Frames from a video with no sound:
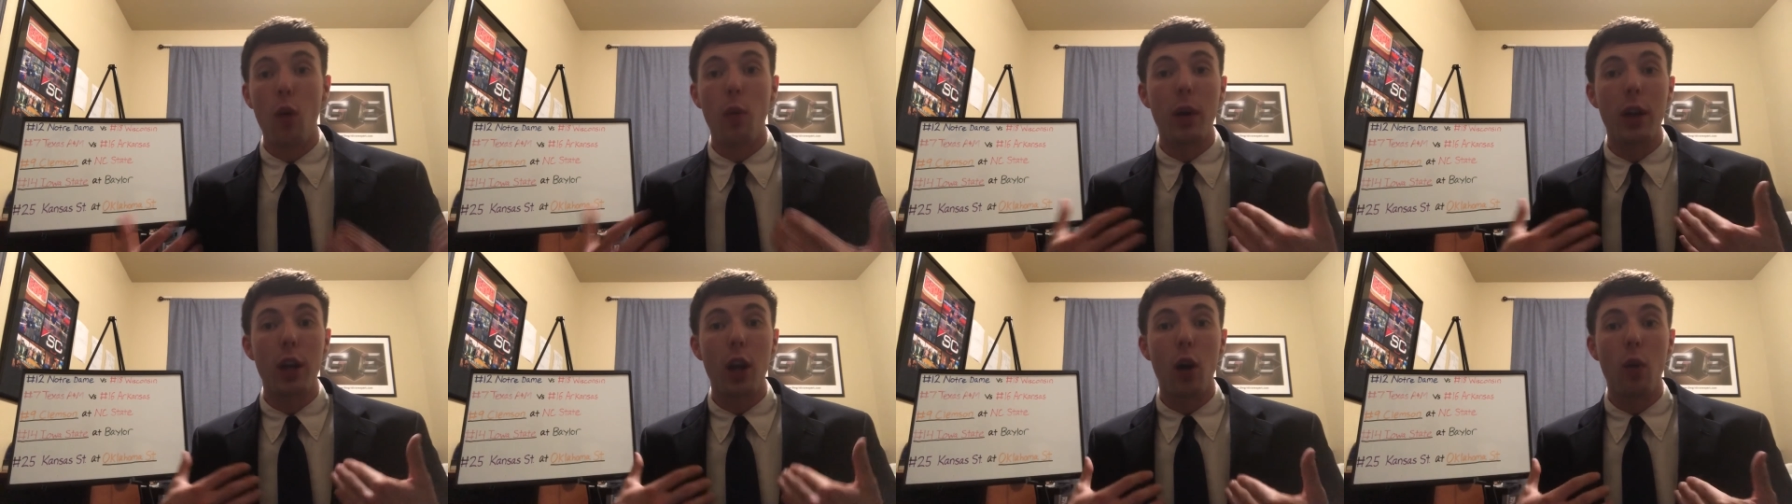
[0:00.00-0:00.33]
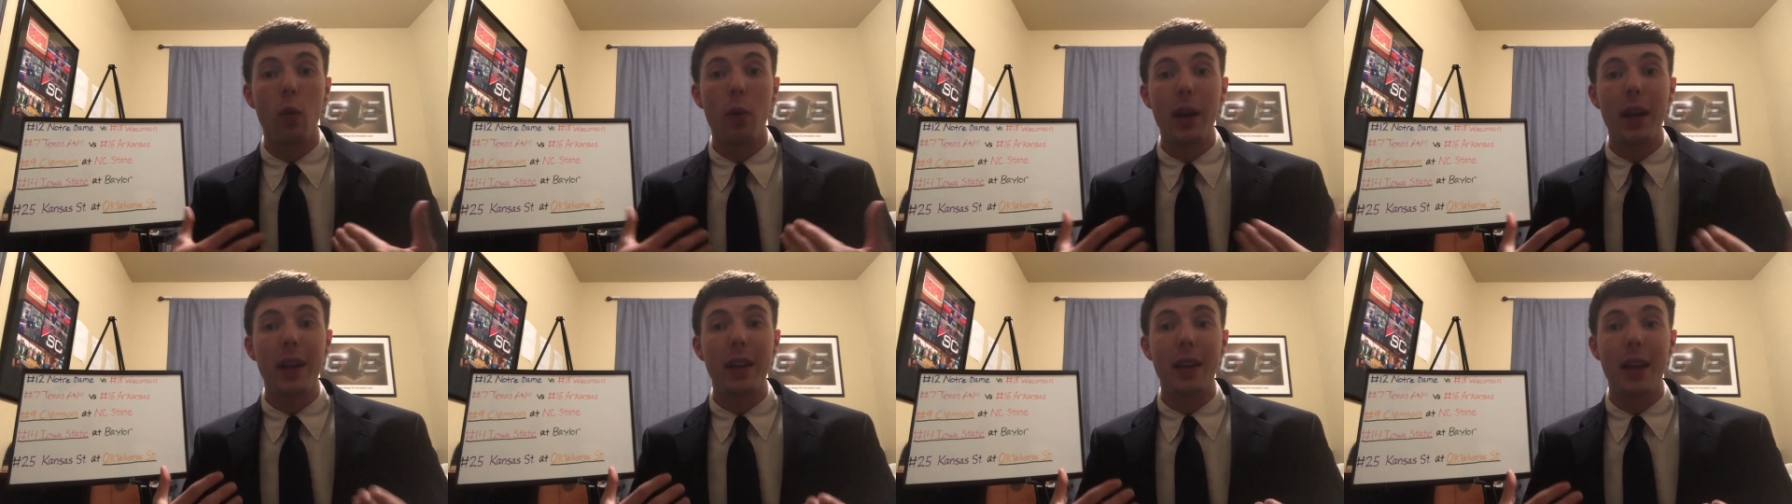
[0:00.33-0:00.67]
We know
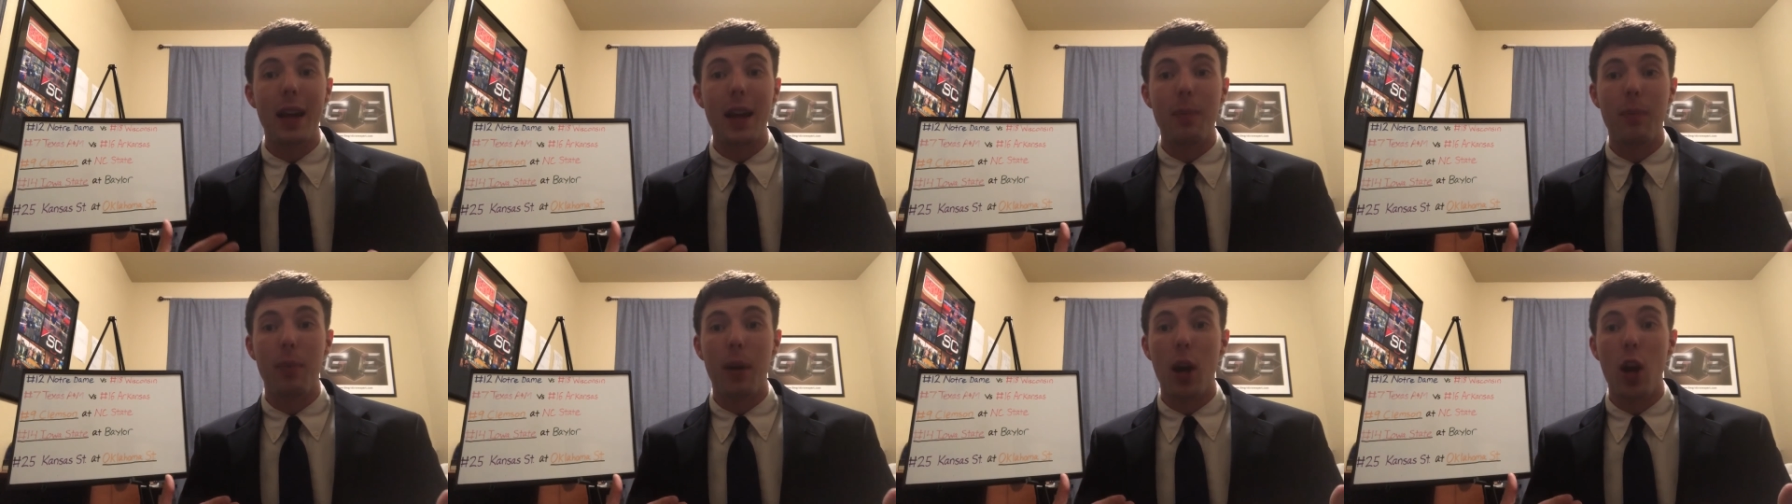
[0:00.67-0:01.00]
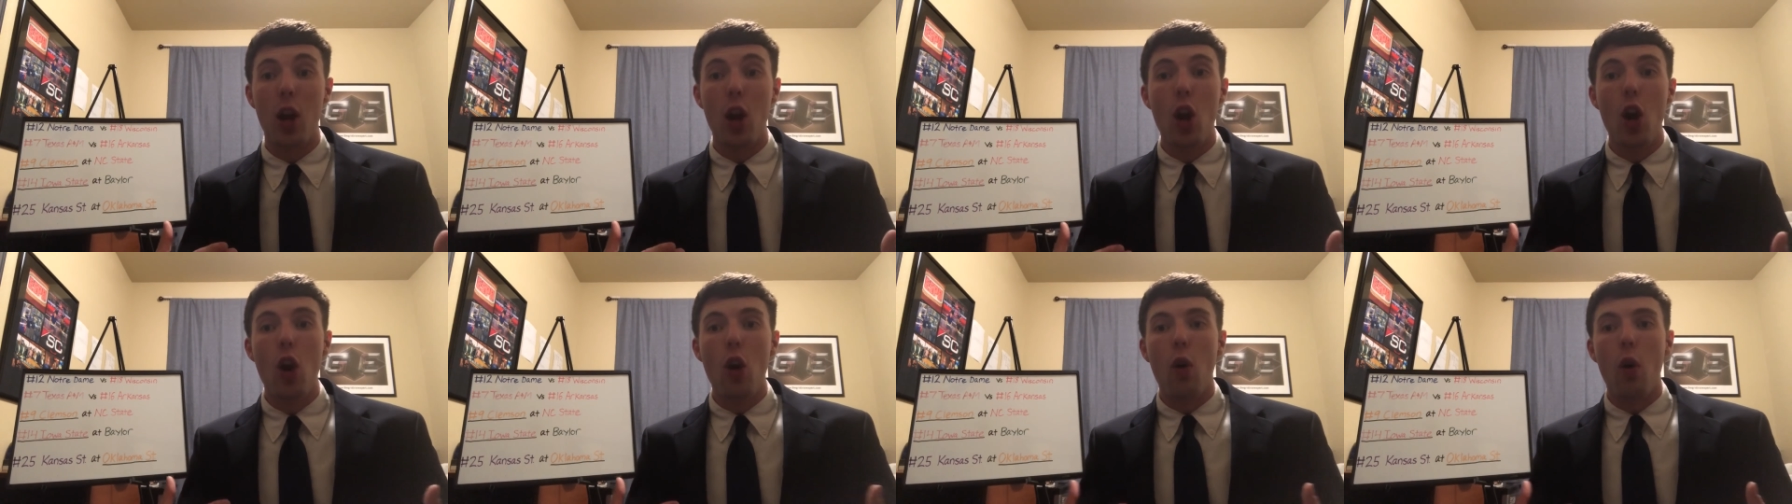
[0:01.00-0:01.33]
we did,
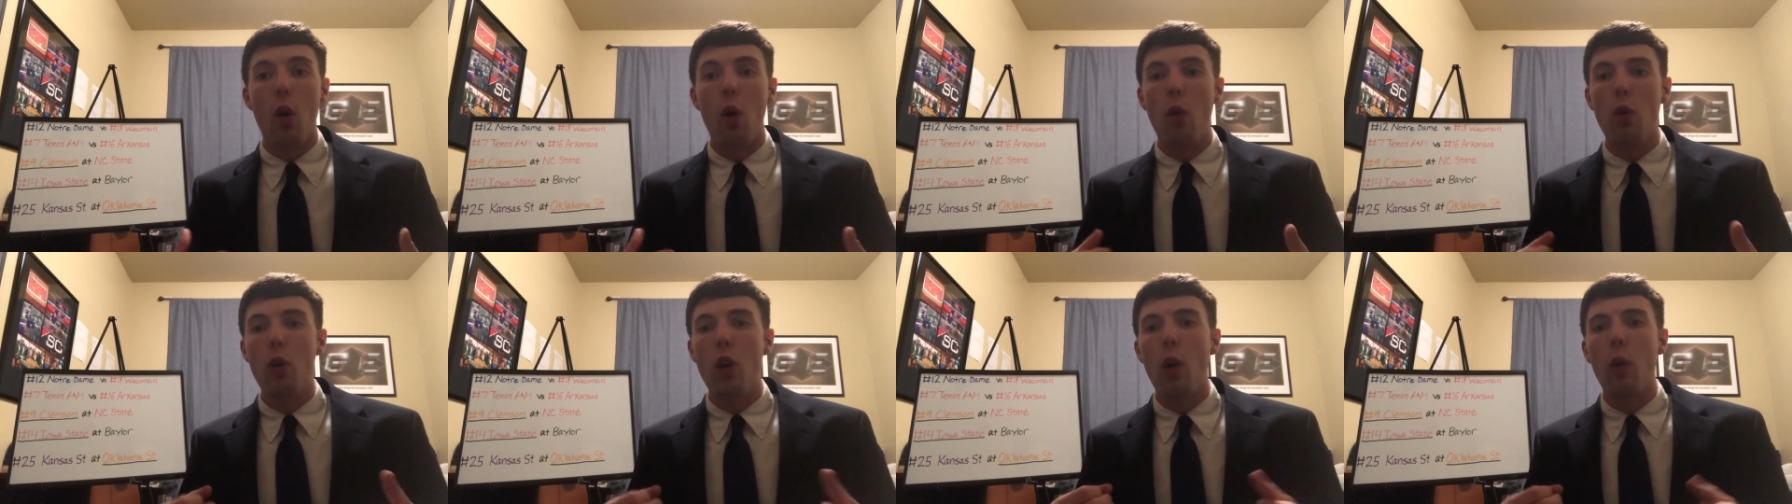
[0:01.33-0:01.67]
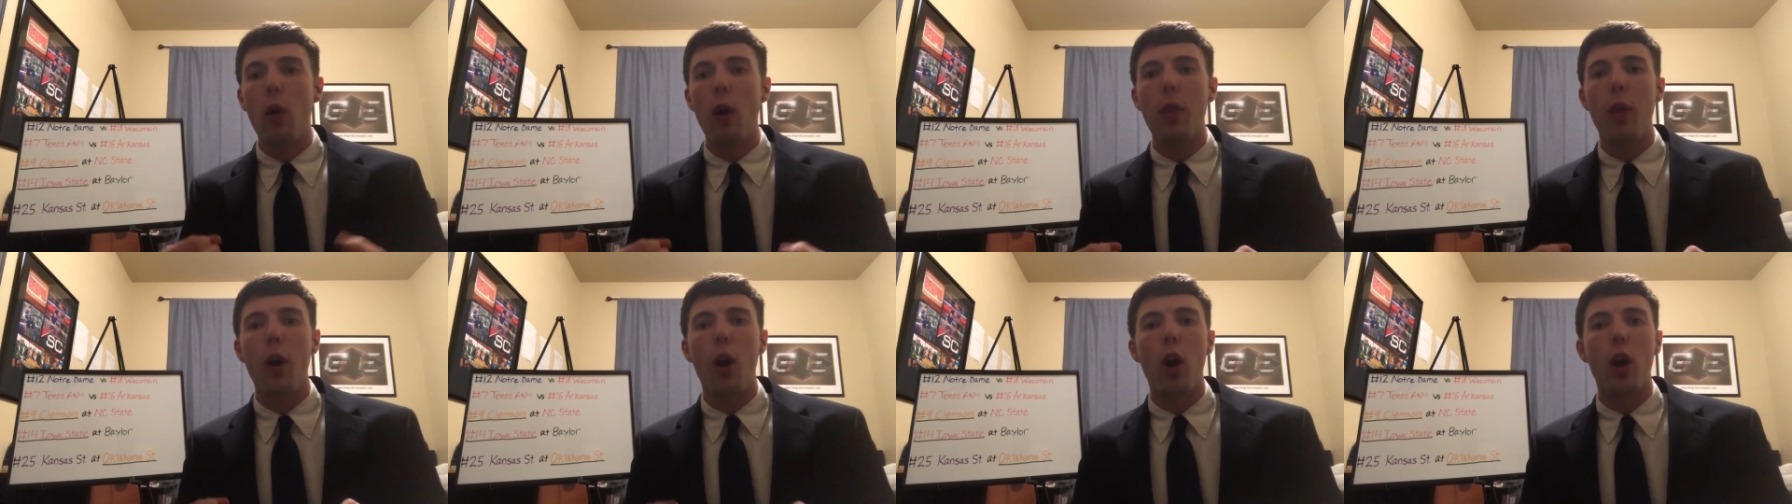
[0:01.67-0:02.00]
but no
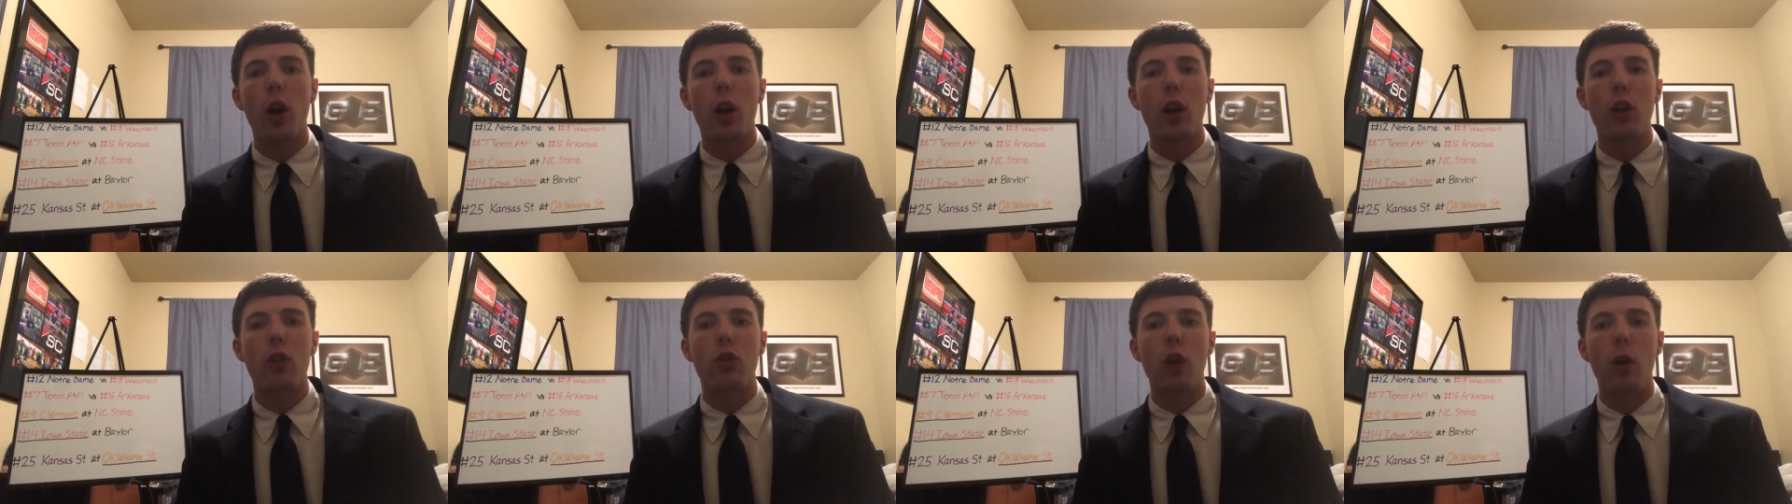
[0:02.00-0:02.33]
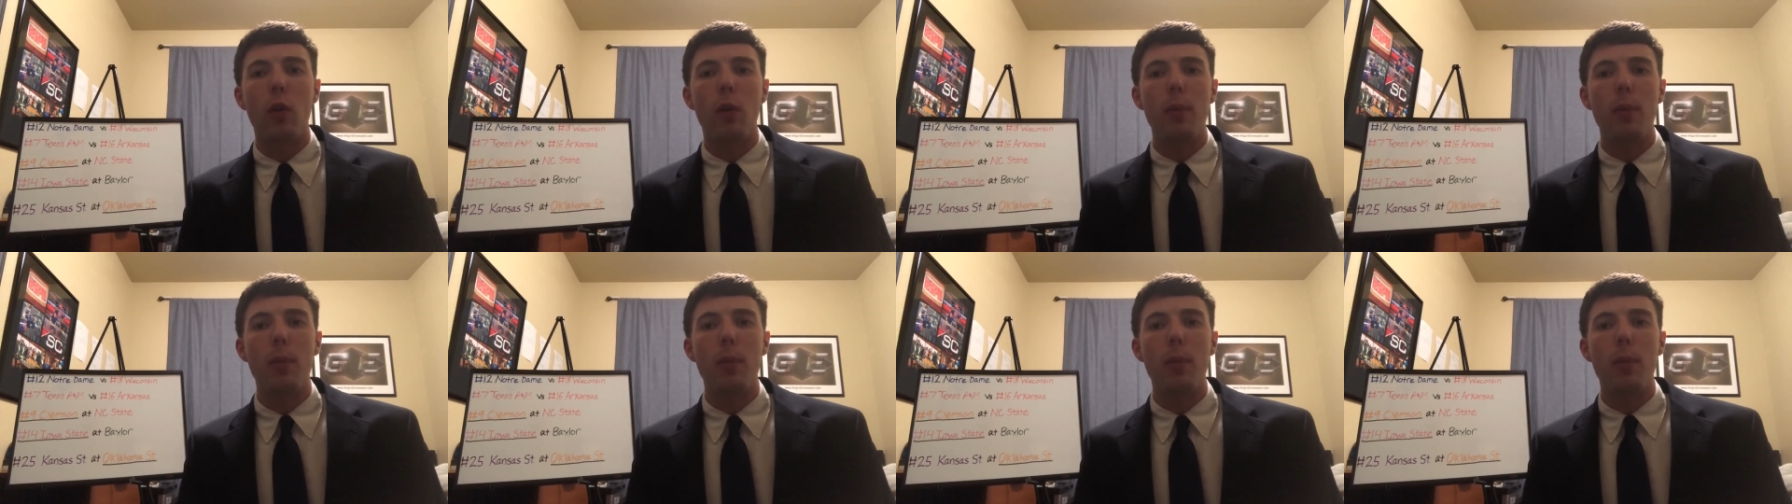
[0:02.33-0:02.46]
one thought Arkansas